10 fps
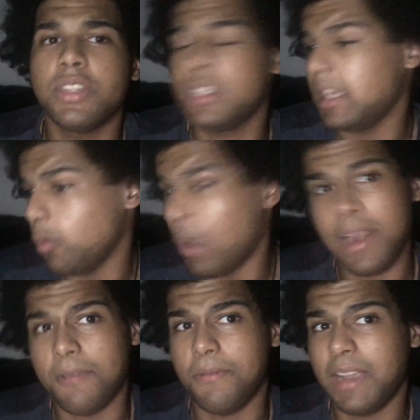is just like, why
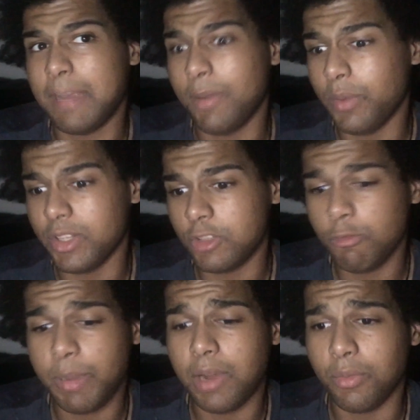the fuck am I with a
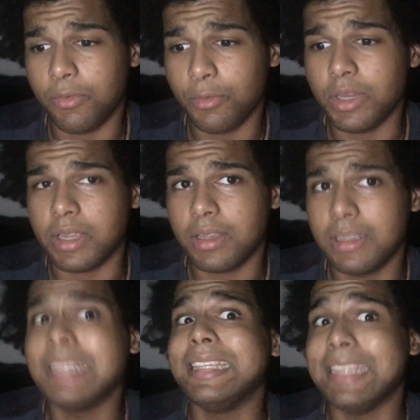superpowered freak?
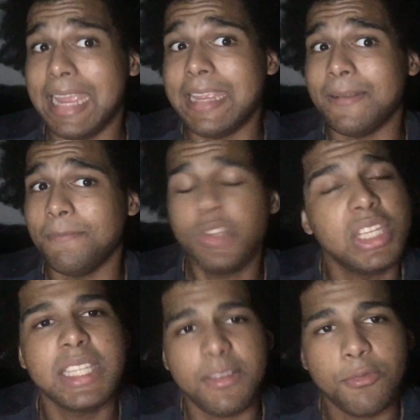Damn, she
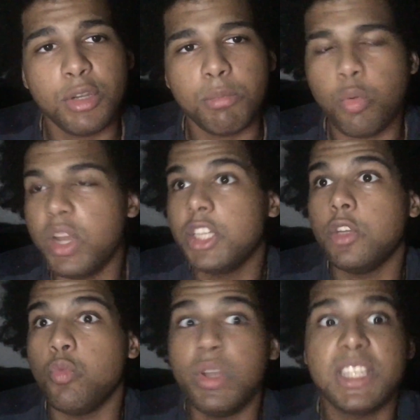didn't say freak, but why is
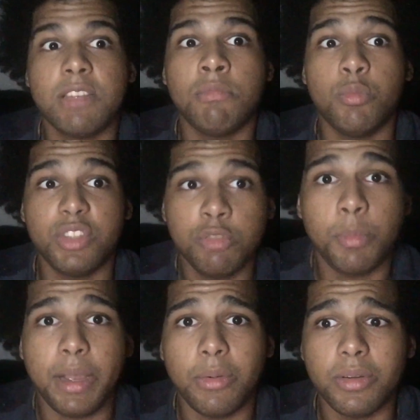she with someone with
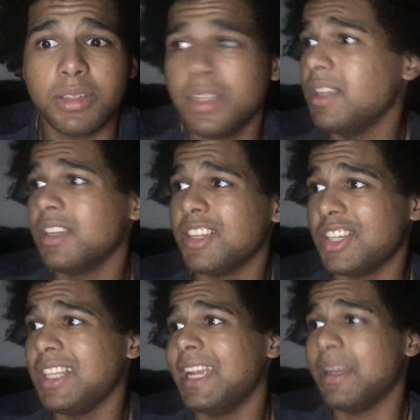superpowers? Because
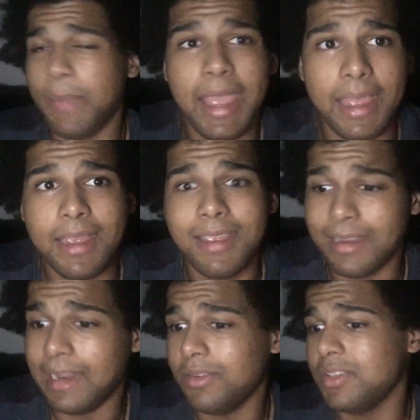she liked Matt.
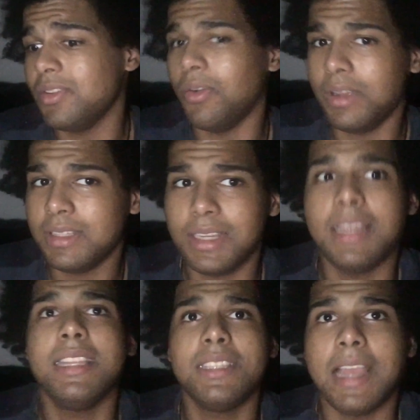Now she's on to
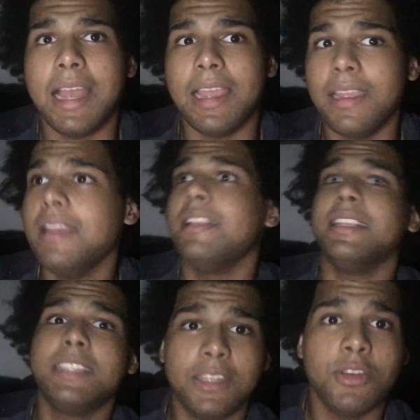this guy.
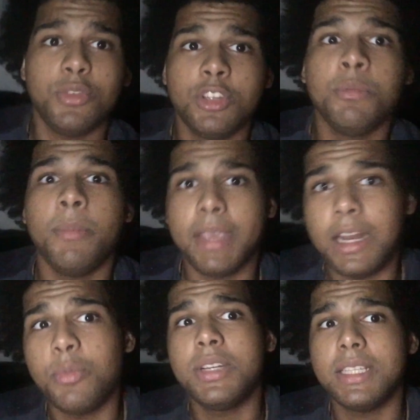Next thing you know, she's going to be making
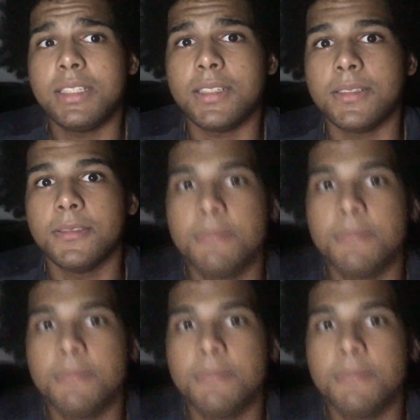out with Jessica.